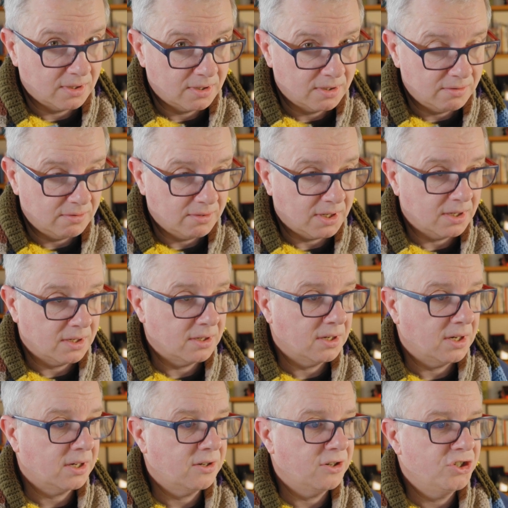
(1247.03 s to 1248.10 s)
to
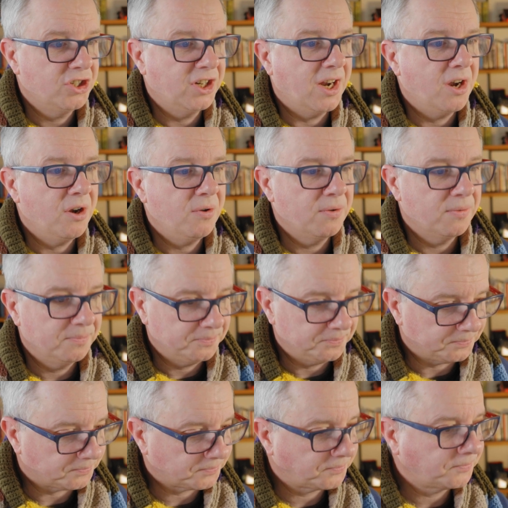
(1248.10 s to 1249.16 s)
a crescendo
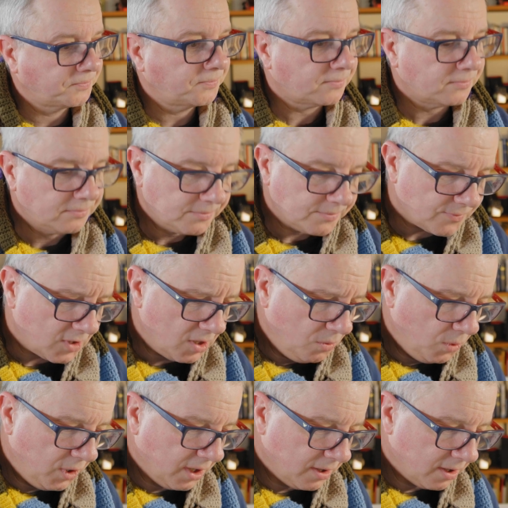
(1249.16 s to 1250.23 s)

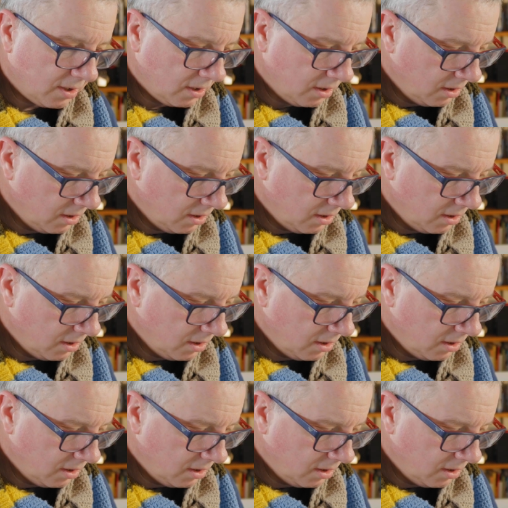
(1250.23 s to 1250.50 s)
where the